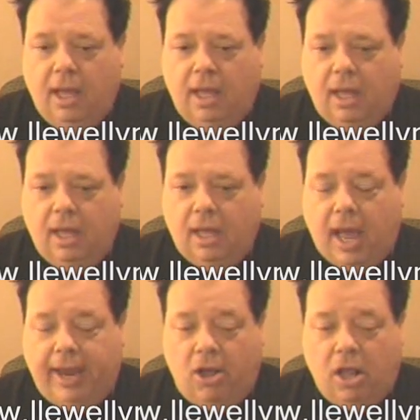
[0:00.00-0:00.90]

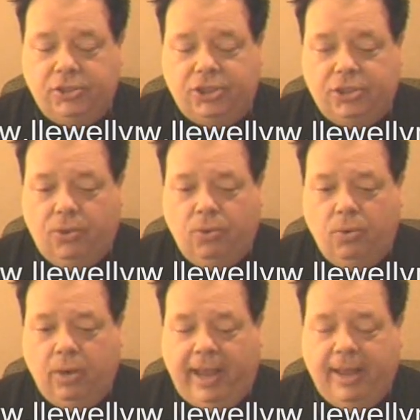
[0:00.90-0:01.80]
I
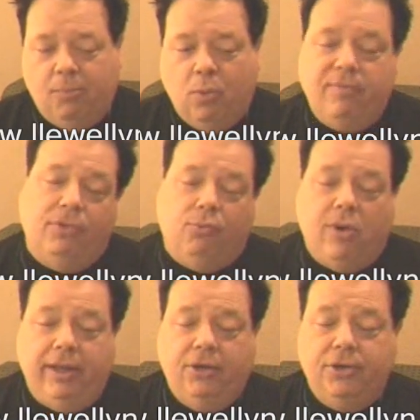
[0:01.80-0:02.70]
also am one of the
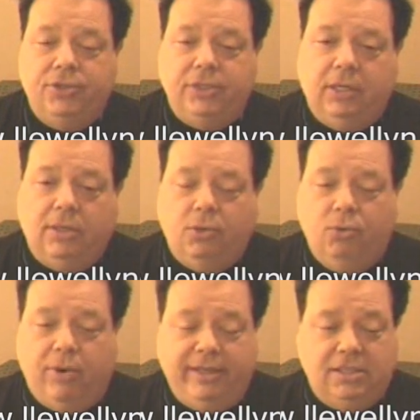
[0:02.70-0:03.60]
writers
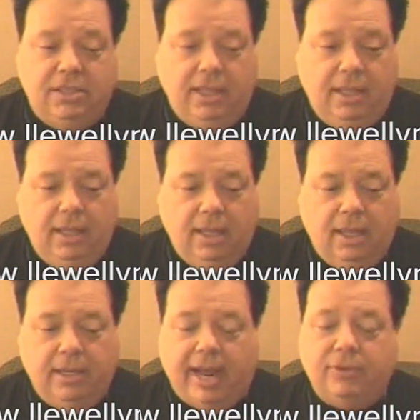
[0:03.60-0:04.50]
who writes the
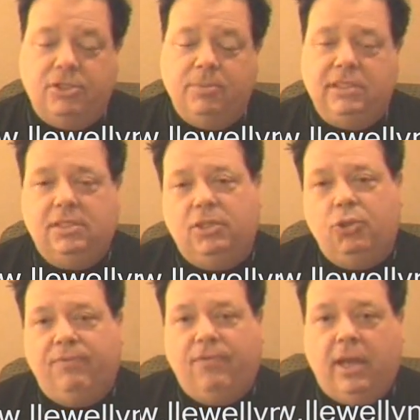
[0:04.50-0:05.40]
announcements
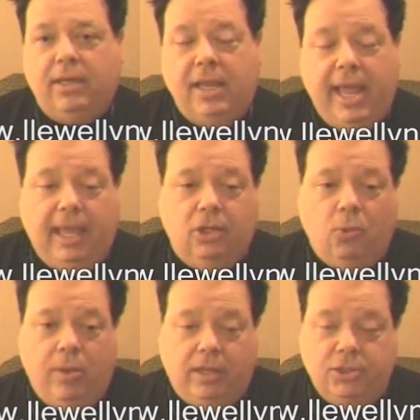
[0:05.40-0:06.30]
that you'll find in
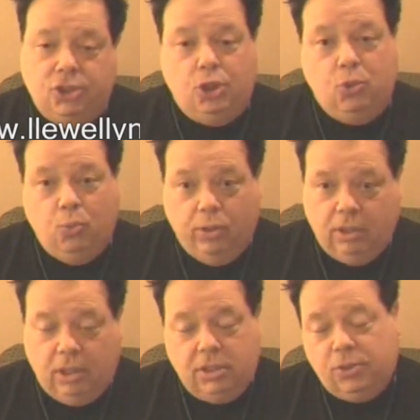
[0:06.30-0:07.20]
Llewellyn's New
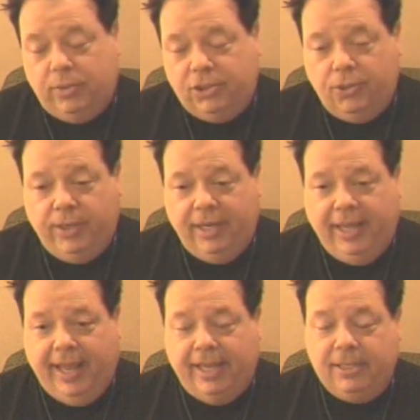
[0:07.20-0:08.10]
Worlds, which you
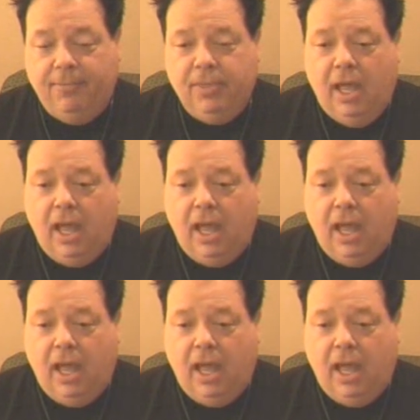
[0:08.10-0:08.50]
can get.